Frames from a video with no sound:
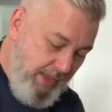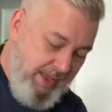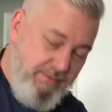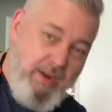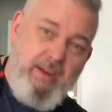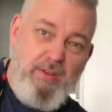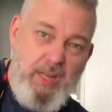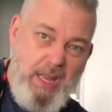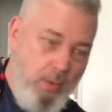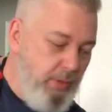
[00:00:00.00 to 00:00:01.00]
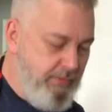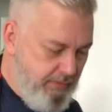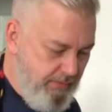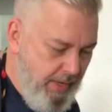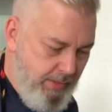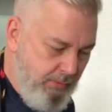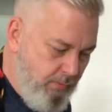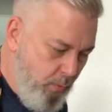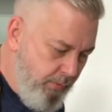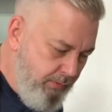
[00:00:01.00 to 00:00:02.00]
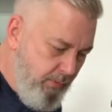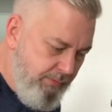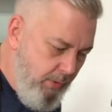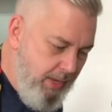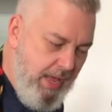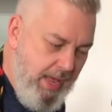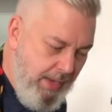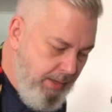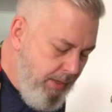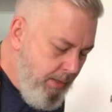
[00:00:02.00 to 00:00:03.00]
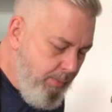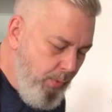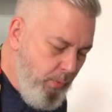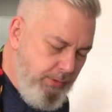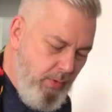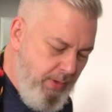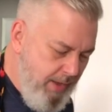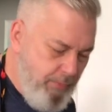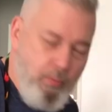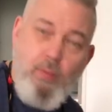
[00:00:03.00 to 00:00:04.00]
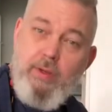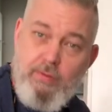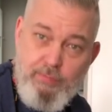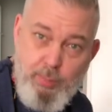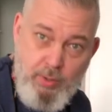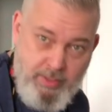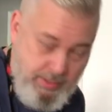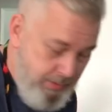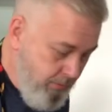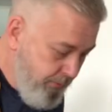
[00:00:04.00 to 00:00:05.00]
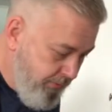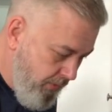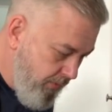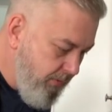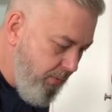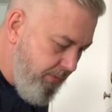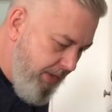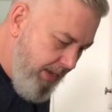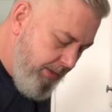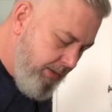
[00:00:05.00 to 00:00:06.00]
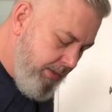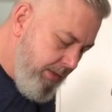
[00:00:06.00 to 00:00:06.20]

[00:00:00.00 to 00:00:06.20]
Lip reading: I have it on its lowest setting, so we're still very hot, but we don't have a risk of burning any of those sugars that we've added.